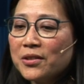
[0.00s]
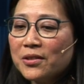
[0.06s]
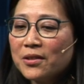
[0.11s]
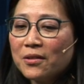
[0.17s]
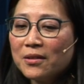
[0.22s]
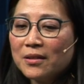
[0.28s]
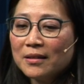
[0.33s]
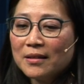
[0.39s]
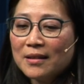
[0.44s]

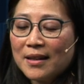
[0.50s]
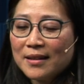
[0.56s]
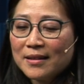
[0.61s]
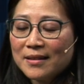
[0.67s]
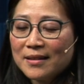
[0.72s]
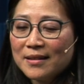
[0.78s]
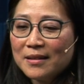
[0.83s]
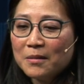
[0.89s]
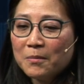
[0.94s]
are
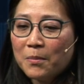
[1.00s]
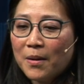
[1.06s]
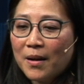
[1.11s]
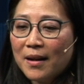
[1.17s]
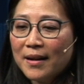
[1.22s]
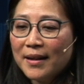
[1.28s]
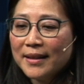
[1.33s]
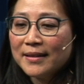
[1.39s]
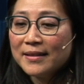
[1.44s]
elected
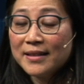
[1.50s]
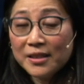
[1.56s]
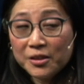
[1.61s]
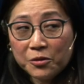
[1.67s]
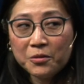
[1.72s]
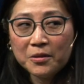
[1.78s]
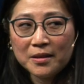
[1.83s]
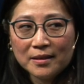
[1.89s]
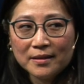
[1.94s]
by
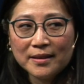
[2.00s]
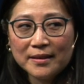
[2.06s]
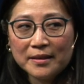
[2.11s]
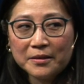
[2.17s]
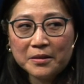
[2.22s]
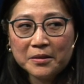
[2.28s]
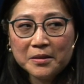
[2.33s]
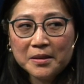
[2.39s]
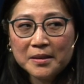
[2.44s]
district
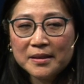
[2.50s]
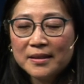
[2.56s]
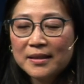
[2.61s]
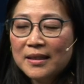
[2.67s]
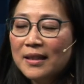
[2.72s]
leaders,